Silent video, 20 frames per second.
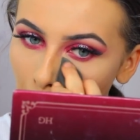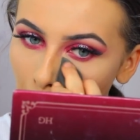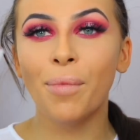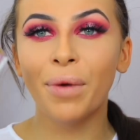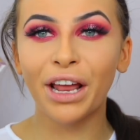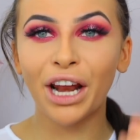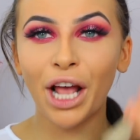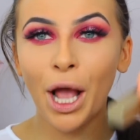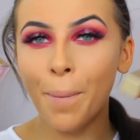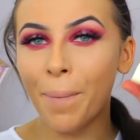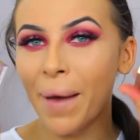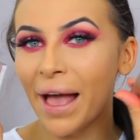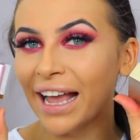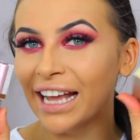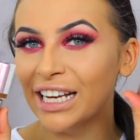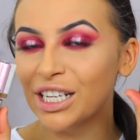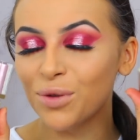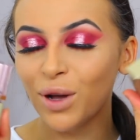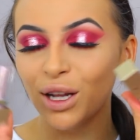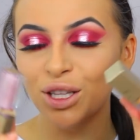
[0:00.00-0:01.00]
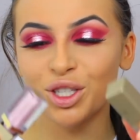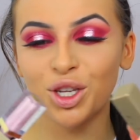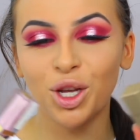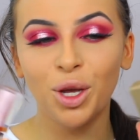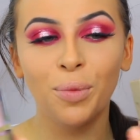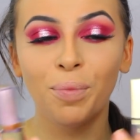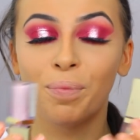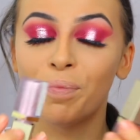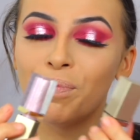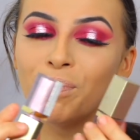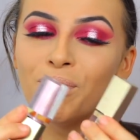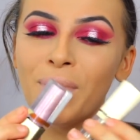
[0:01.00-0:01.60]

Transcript: Then we're going to go back into our two